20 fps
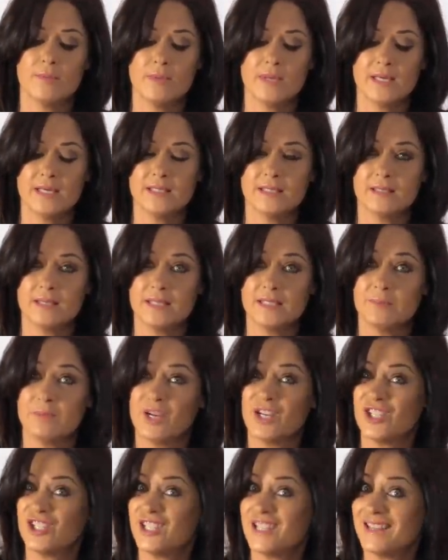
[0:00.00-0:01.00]
because
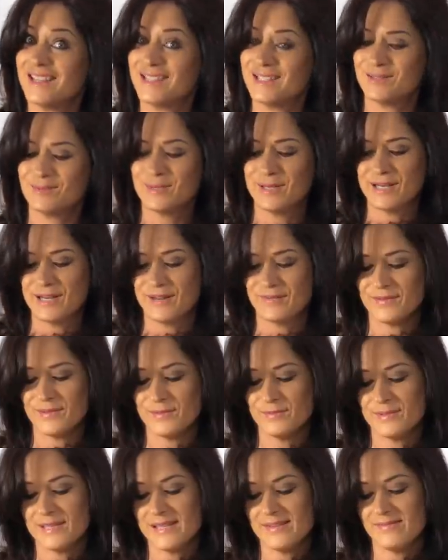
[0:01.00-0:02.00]
especially this one, if you
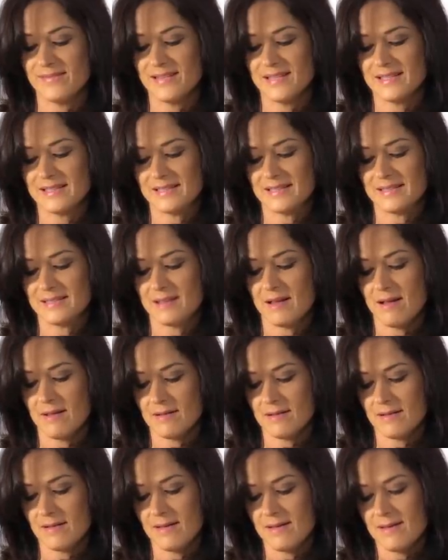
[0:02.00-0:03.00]
leave this
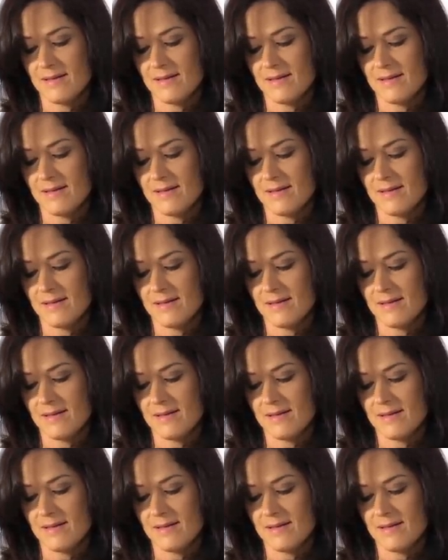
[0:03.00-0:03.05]
stuck,